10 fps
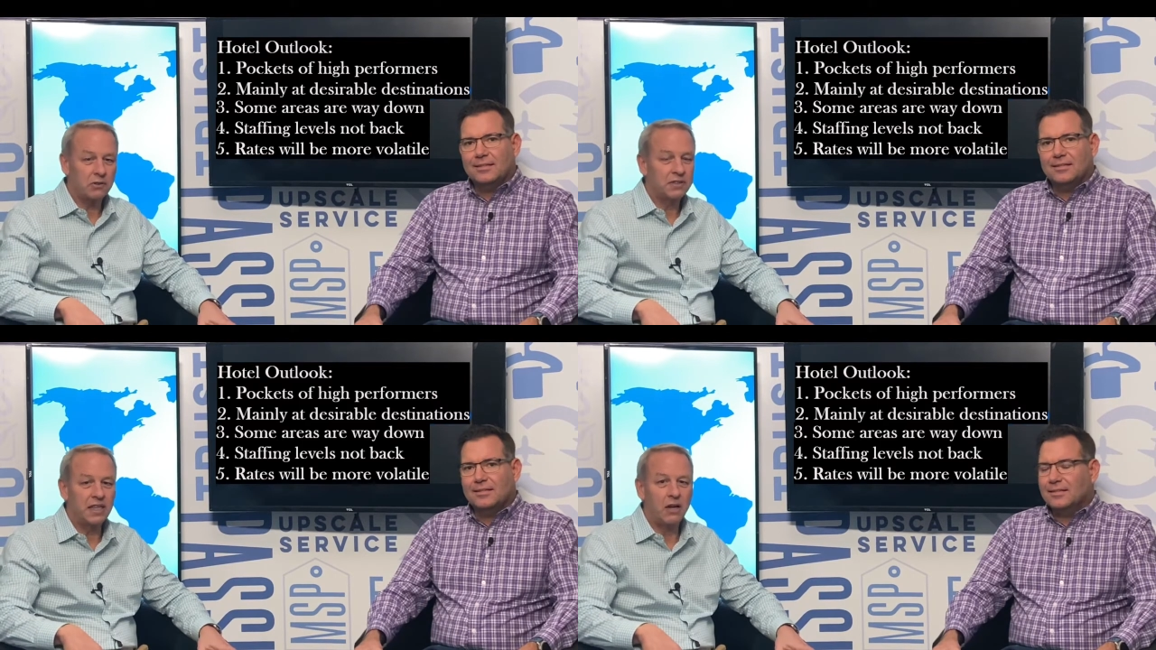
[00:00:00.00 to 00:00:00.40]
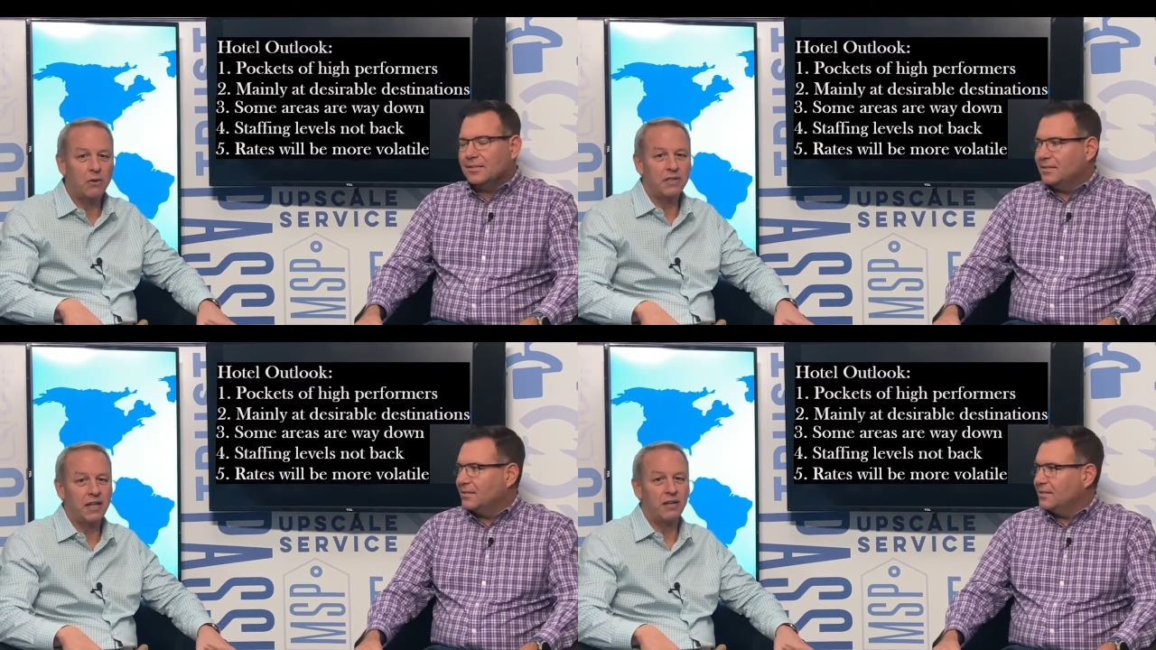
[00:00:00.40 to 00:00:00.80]
Speaker 1: see
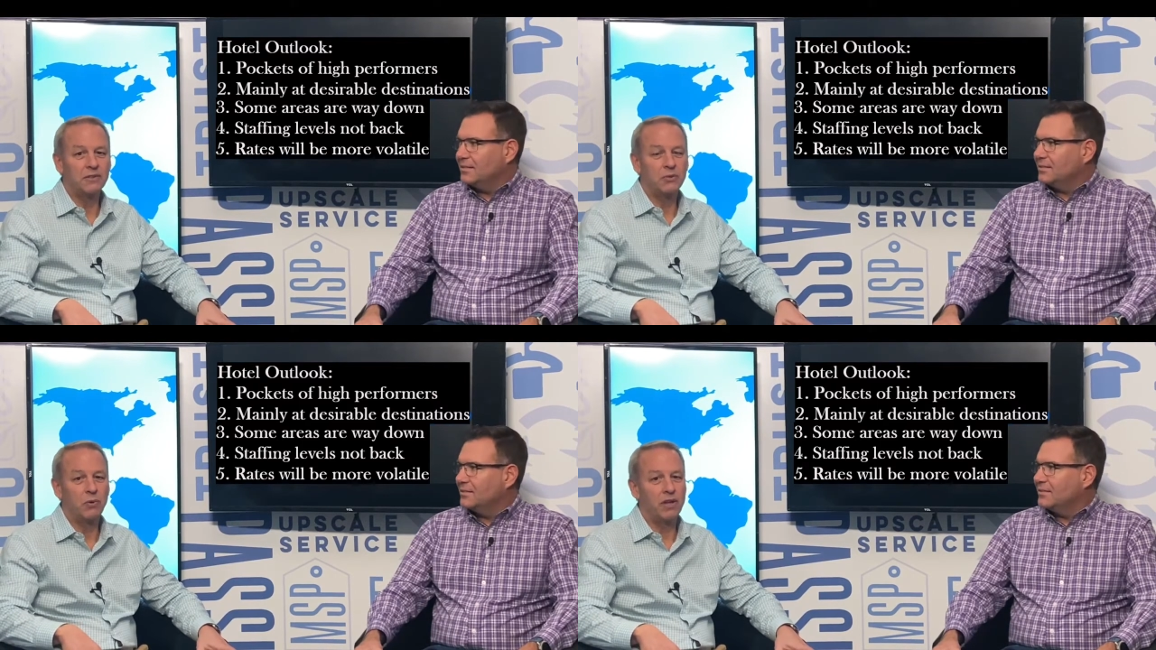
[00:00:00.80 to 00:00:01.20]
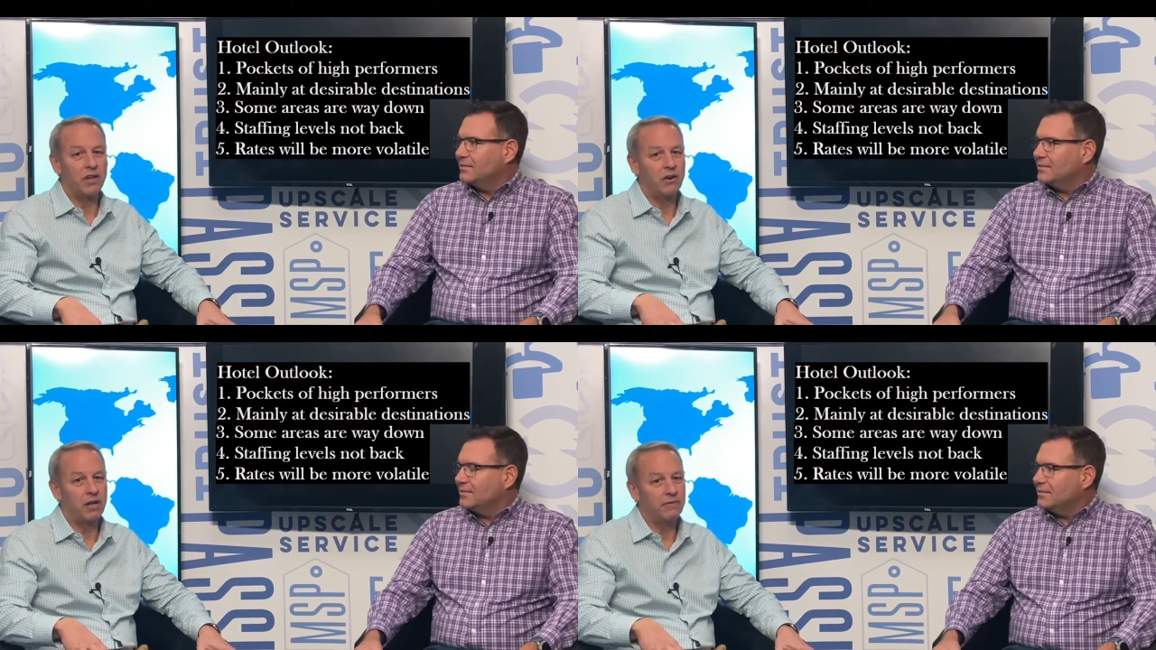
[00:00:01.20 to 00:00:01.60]
hotels where their
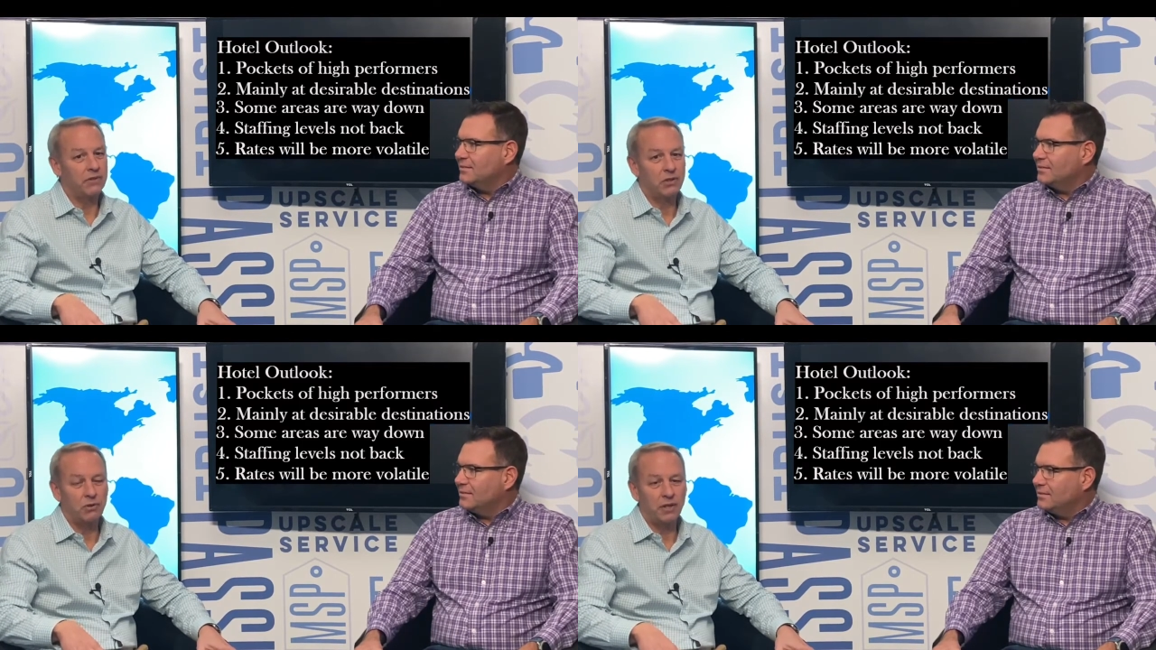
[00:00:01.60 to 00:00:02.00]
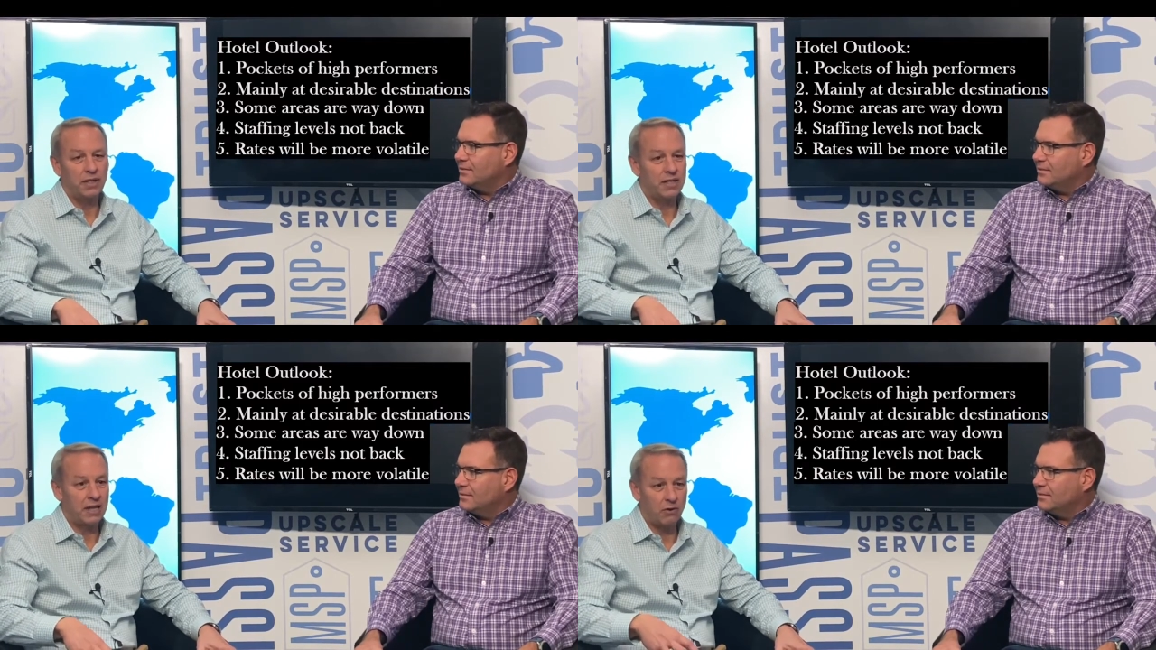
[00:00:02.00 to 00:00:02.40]
inventory
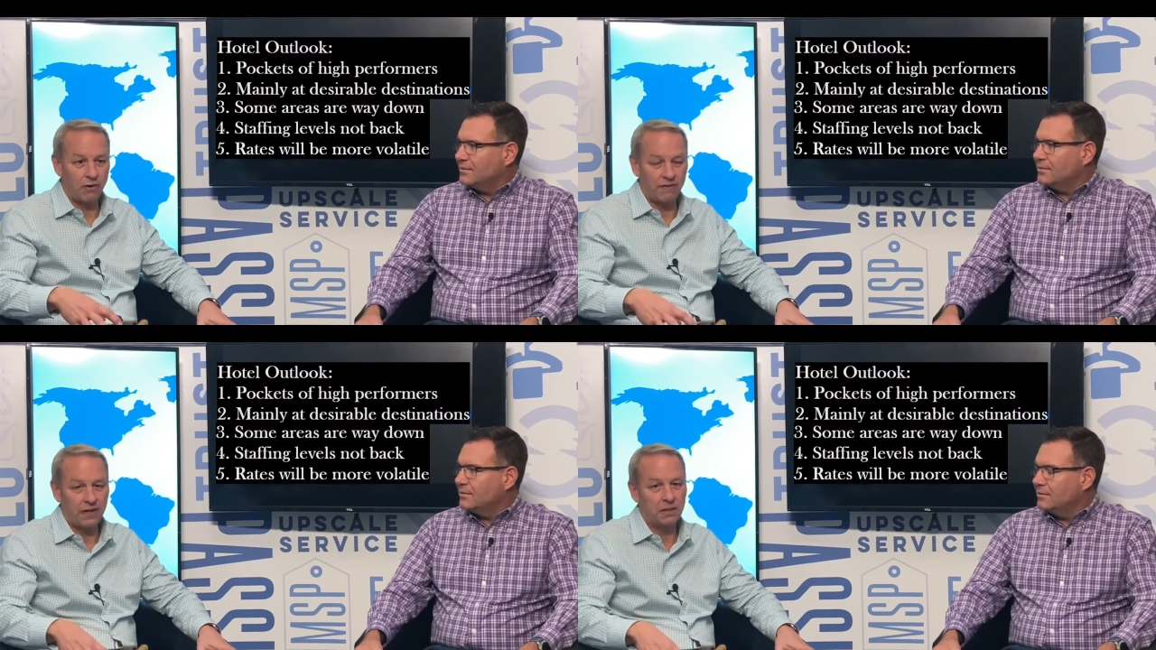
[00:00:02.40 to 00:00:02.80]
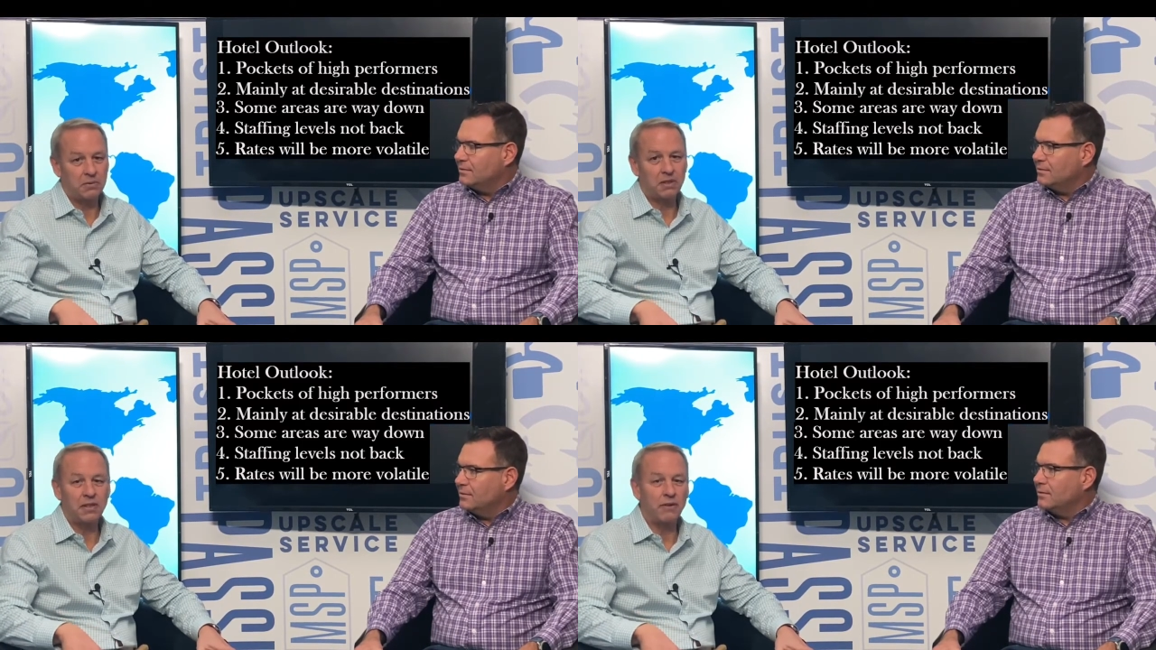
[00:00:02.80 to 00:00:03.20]
and their
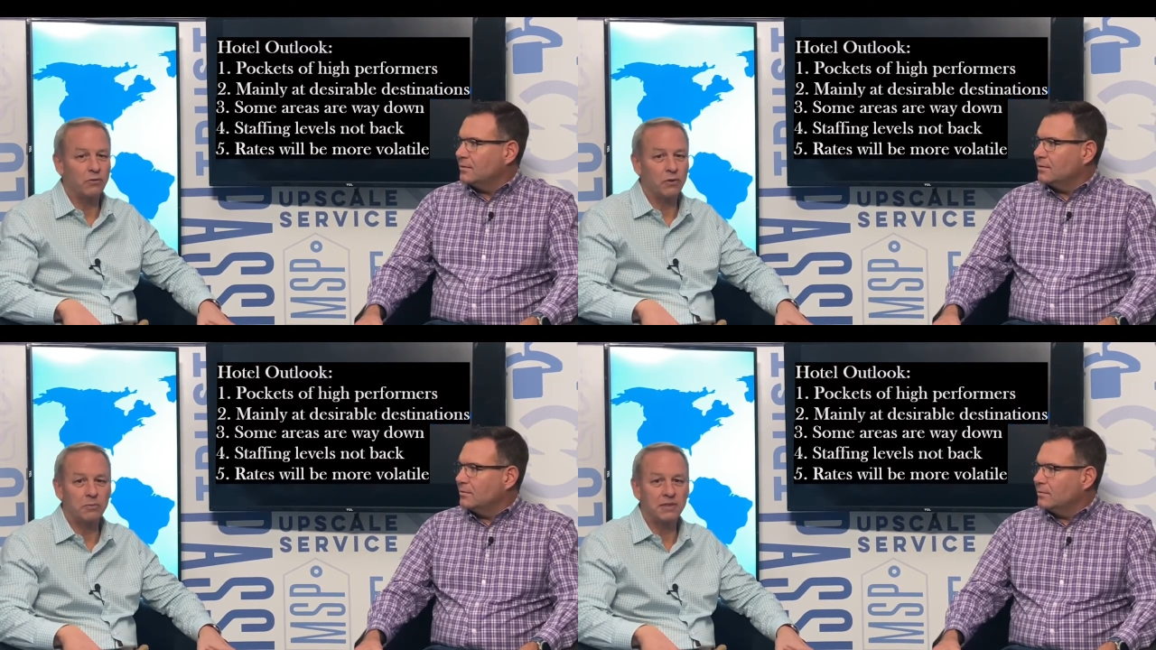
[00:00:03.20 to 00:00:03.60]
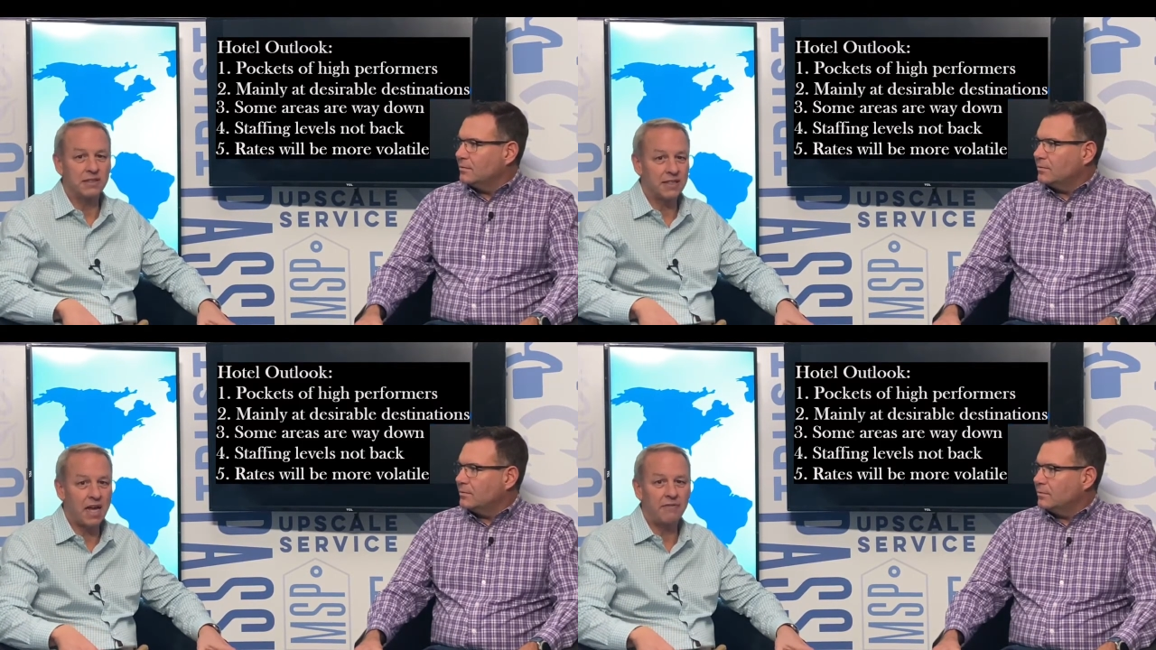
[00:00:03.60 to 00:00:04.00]
availability of rooms is
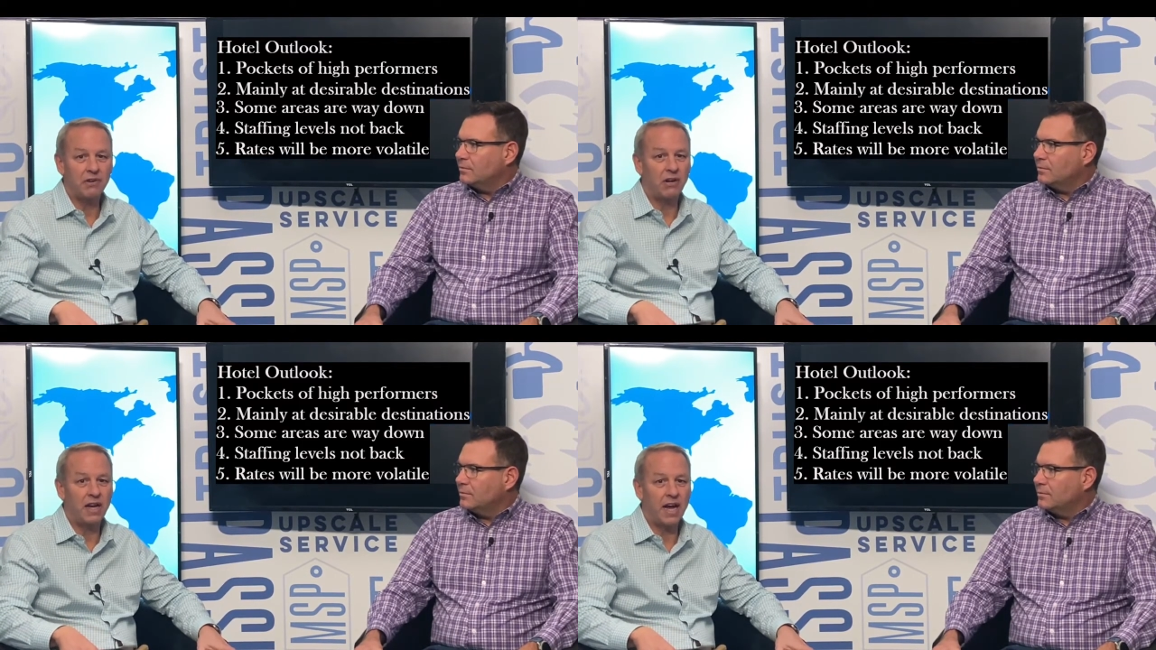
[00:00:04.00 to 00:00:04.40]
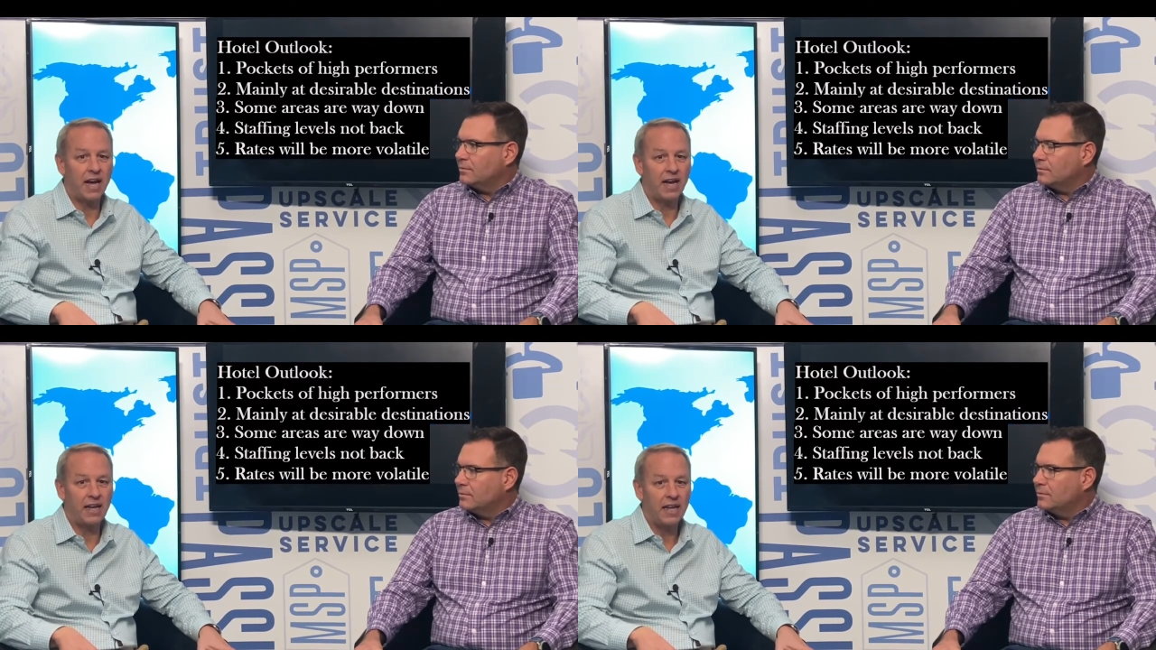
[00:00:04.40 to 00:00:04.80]
not very
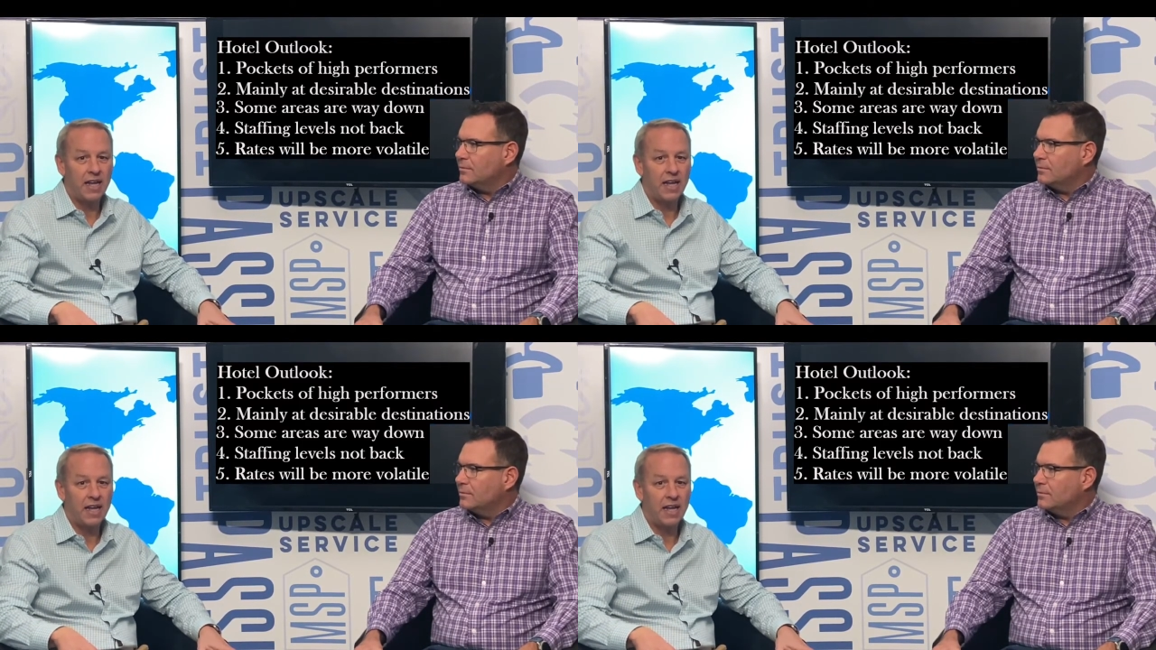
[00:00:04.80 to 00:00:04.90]
high,